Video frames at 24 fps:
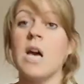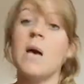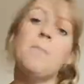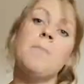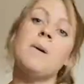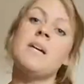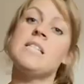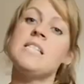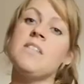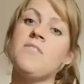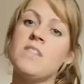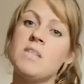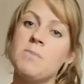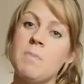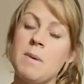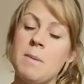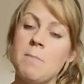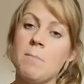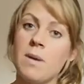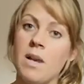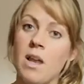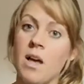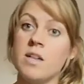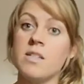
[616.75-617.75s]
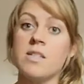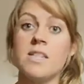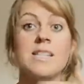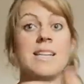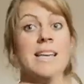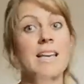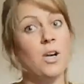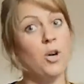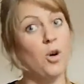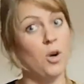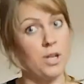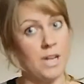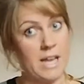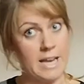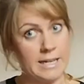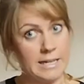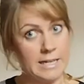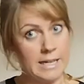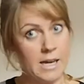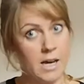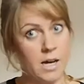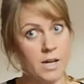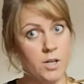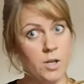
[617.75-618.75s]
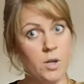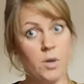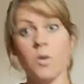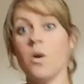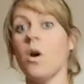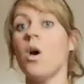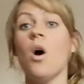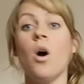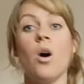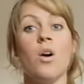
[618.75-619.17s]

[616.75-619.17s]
because if it's been planted in Conegliano